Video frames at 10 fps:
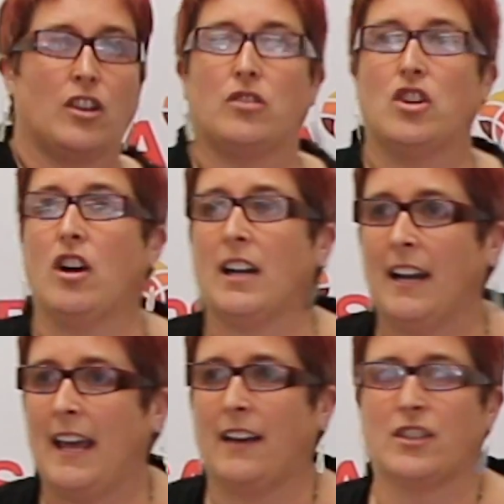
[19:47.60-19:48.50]
You're not
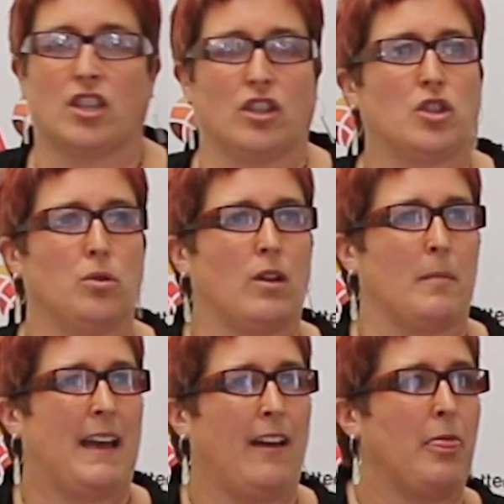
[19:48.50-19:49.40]
allowed to talk
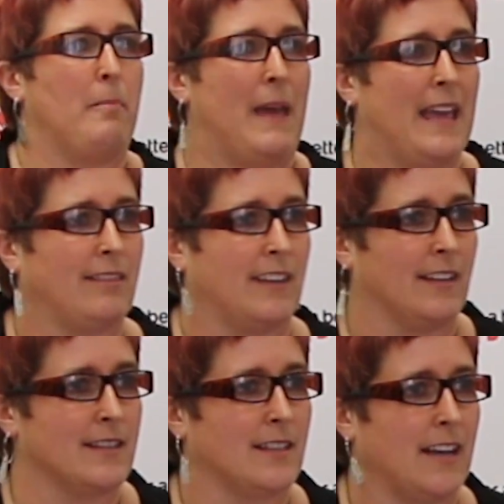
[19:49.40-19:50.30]
about the bad
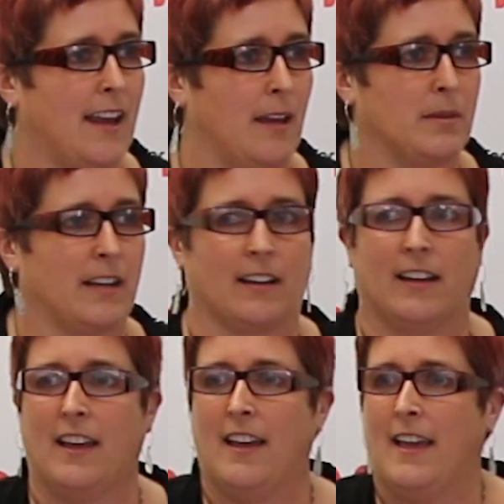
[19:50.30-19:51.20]
things that are happening.
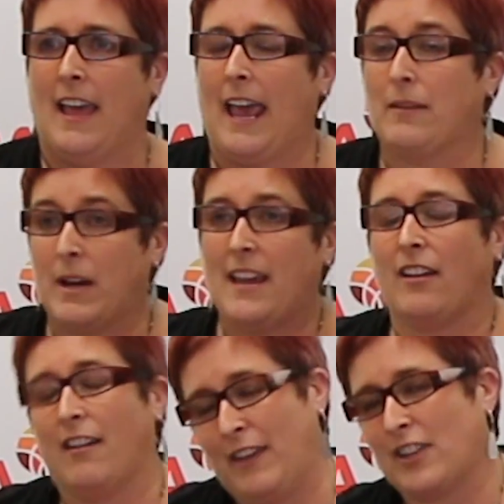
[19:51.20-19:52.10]
And
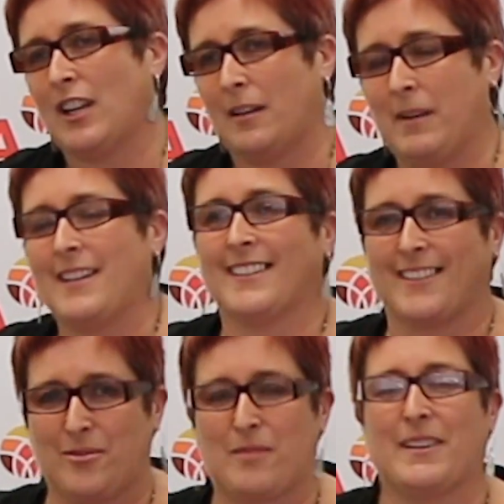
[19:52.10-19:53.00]
I've actually had
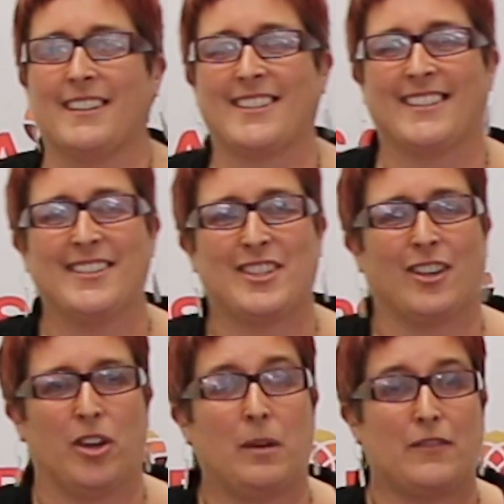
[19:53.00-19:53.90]
meetings with ministers
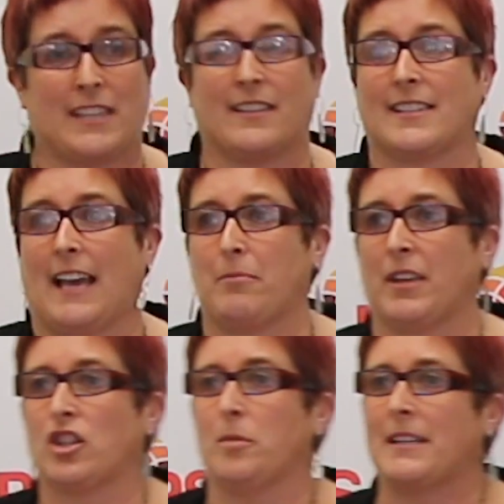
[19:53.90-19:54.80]
who have said the same
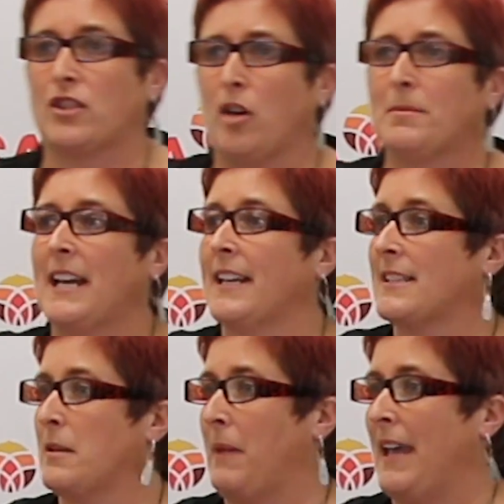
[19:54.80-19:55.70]
thing to me. Stop telling
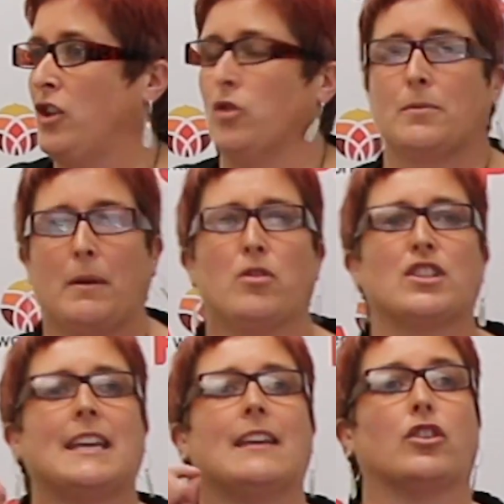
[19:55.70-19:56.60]
us the bad news. We
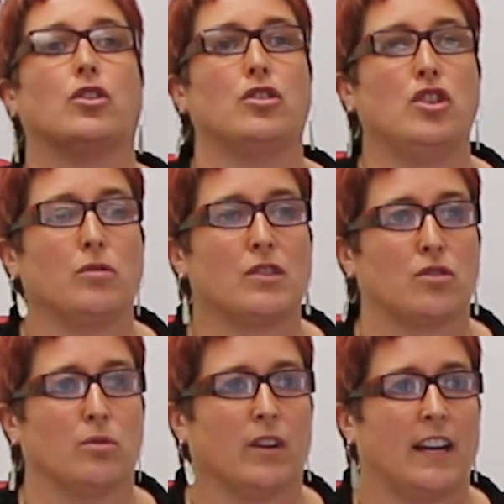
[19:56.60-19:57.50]
want to hear the good news
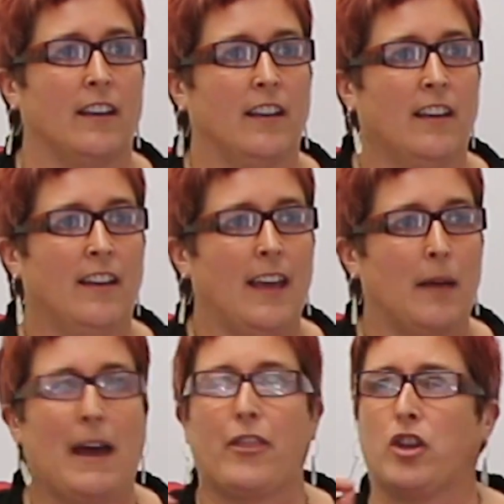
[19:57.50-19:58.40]
story
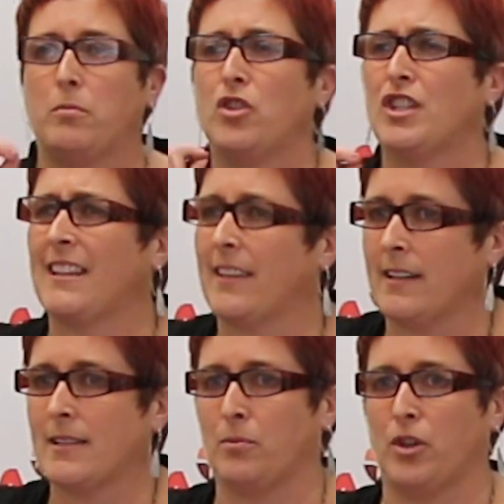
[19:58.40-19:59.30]
about the community that
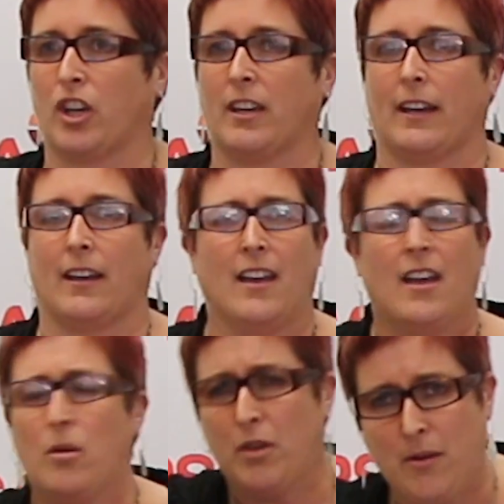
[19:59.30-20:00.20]
is working.
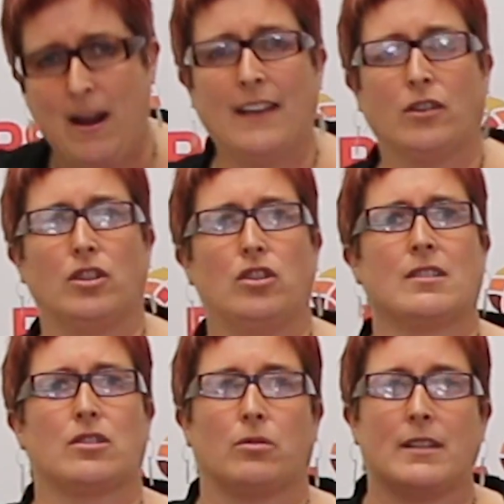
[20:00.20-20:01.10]
Well, there are good
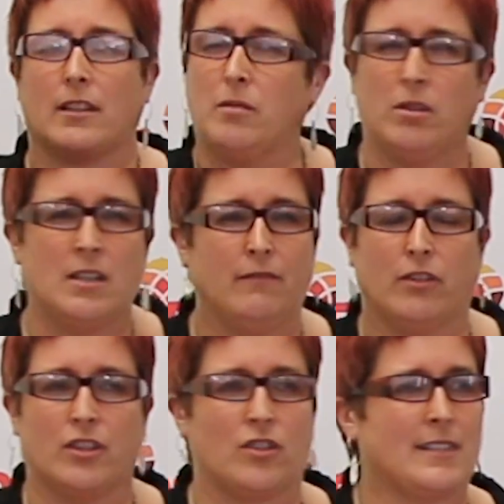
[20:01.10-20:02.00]
news stories. The community and
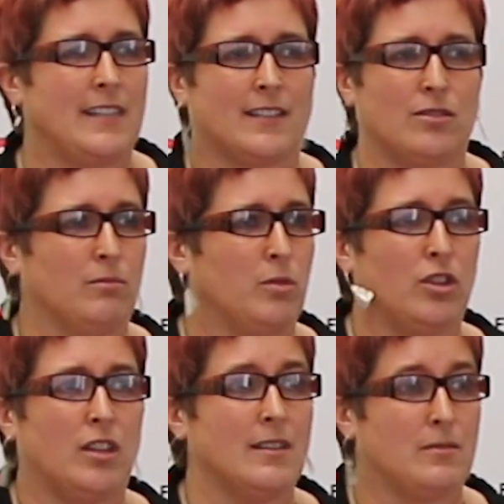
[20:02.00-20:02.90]
voluntary sector
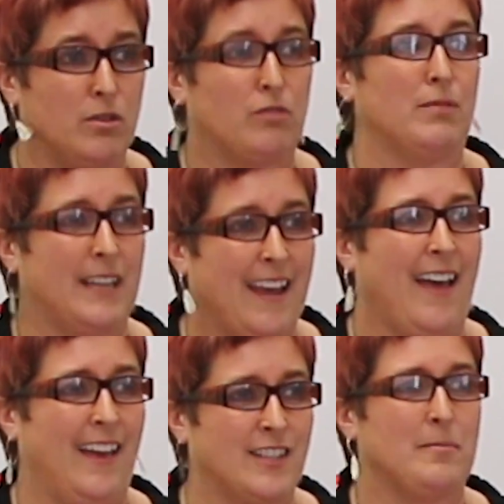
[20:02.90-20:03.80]
workers work really
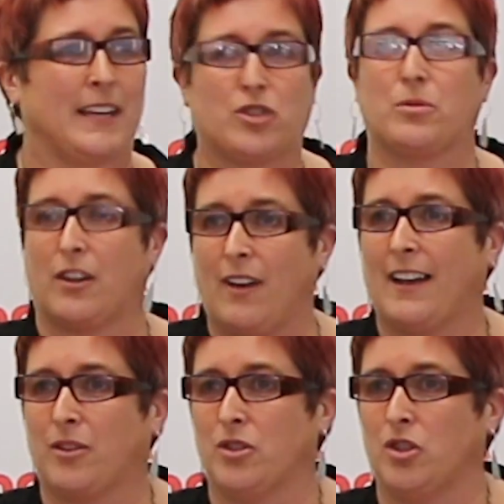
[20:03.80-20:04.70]
hard to make sure there
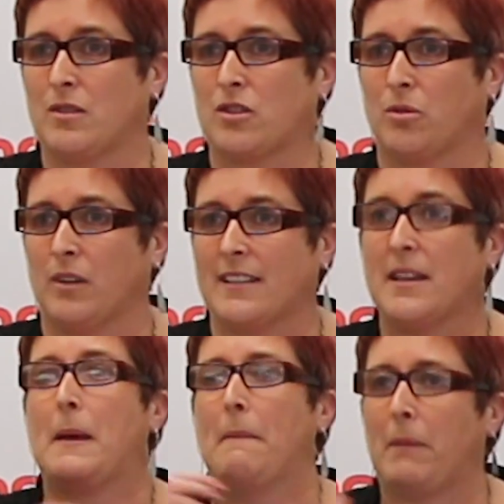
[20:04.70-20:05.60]
are good news stories.
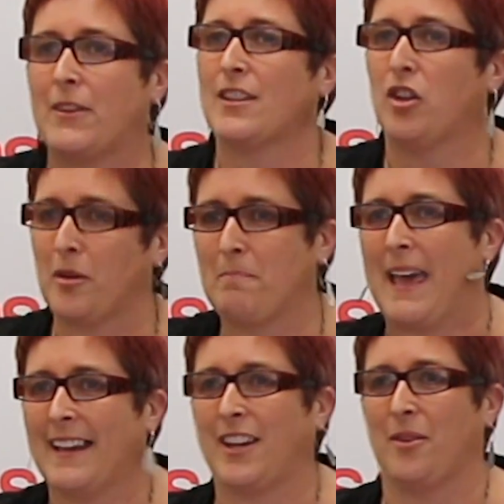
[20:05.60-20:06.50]
But there's a lot of
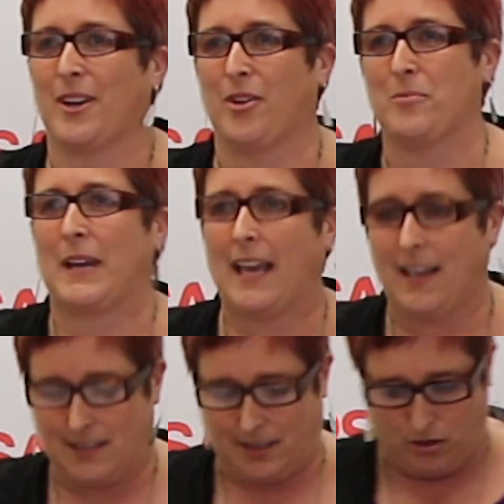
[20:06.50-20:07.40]
bad going on and we
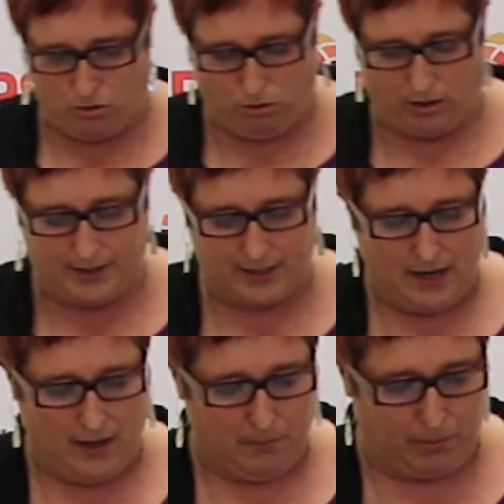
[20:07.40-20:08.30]
can't ignore it
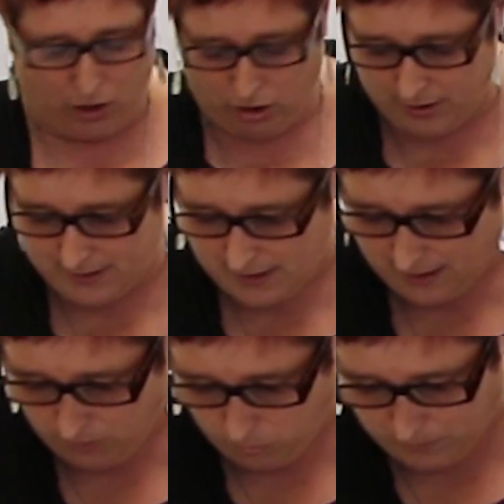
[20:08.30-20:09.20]
because
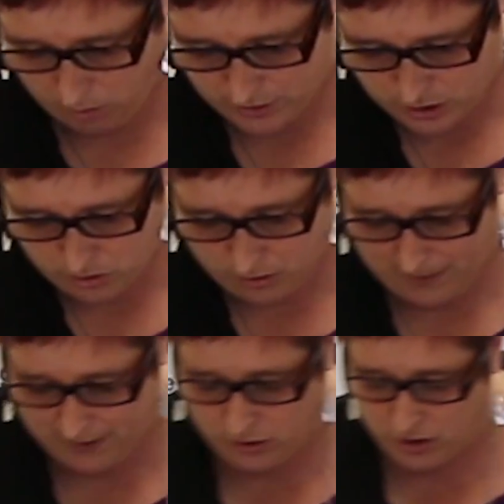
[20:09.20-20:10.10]
we want to talk
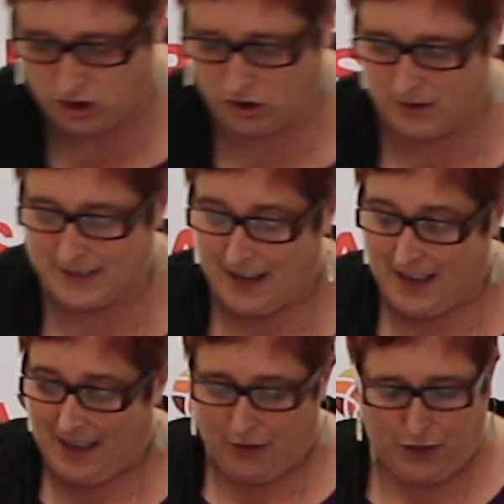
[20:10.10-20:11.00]
about good news.
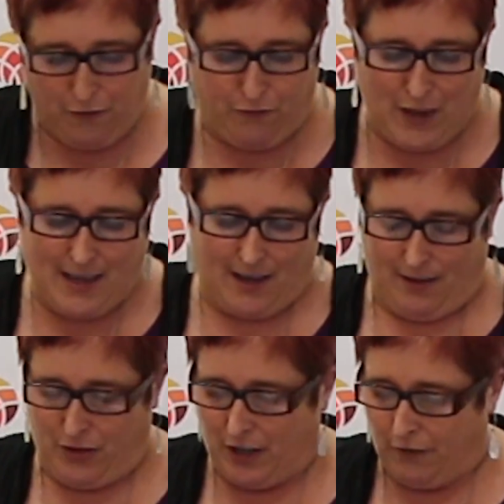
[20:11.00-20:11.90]
The
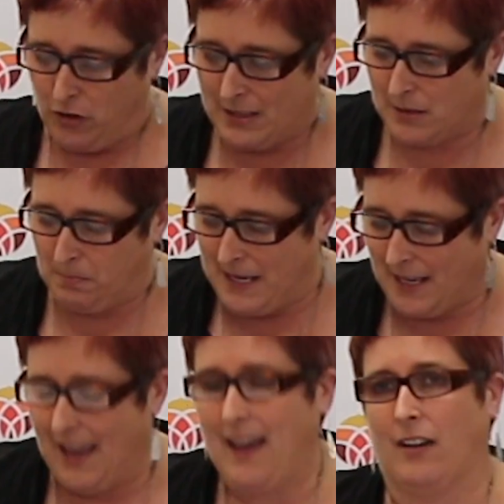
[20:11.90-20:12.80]
fear that if you
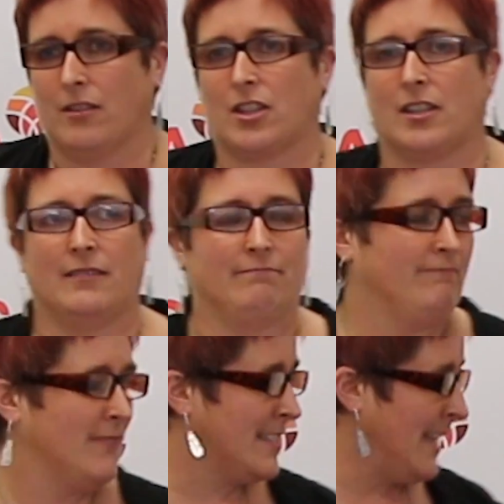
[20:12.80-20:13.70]
speak out,
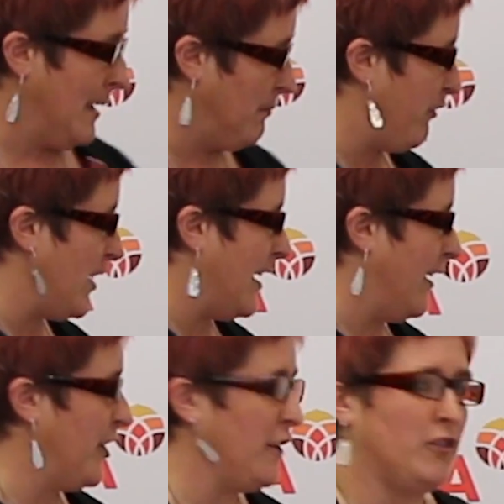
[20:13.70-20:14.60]
same
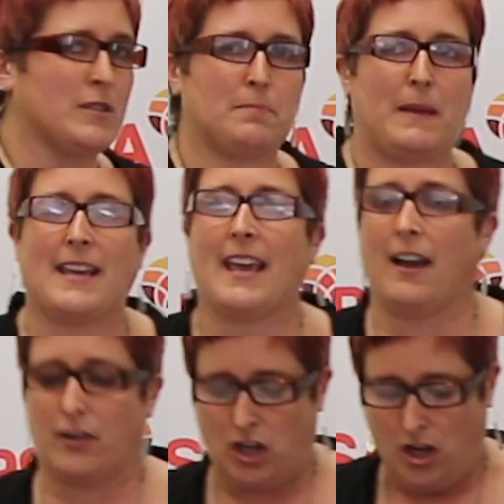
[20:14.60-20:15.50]
fear, that if you speak
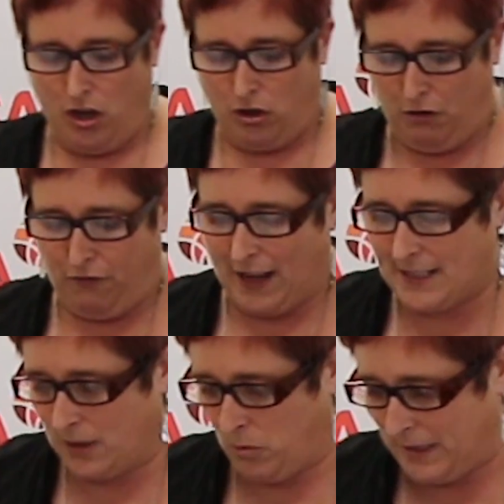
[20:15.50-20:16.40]
out, your
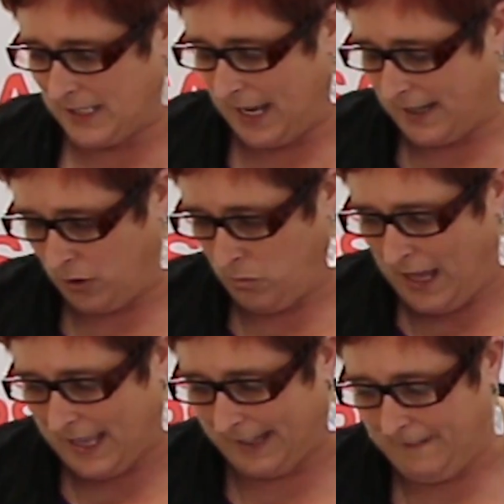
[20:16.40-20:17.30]
funding will be taken
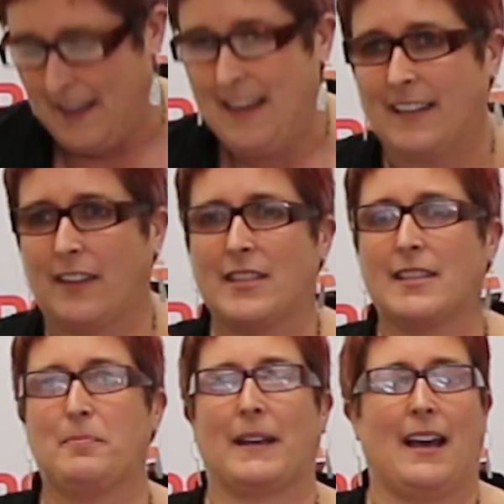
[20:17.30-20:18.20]
away. Now, this
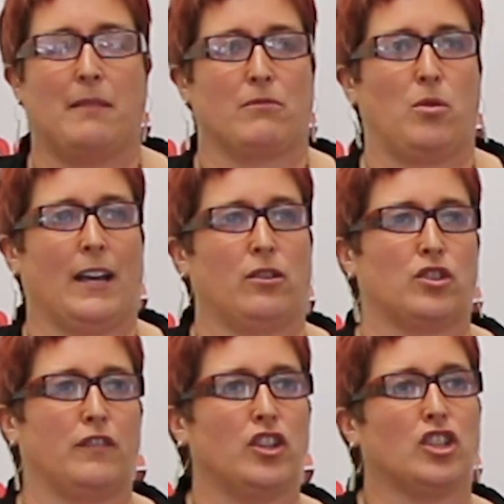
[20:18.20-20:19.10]
has become quite
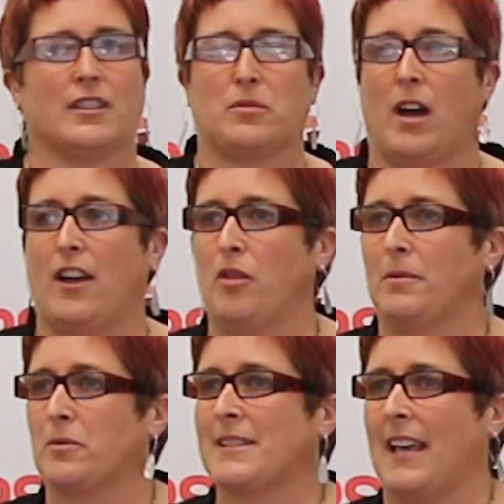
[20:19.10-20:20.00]
controversial. That's why I
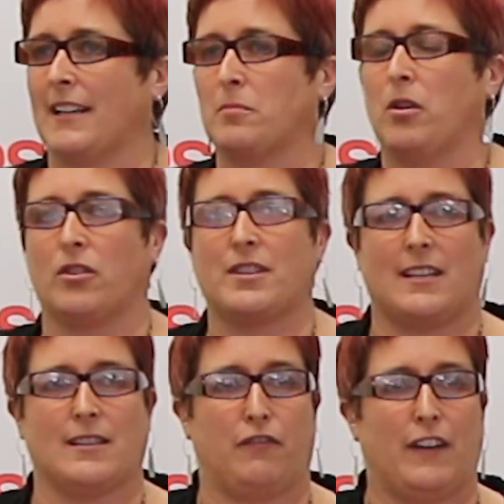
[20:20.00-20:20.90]
opened with saying
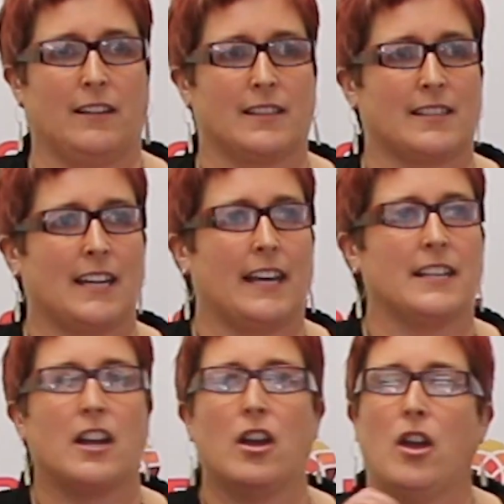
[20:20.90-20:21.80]
democracy is a felt state.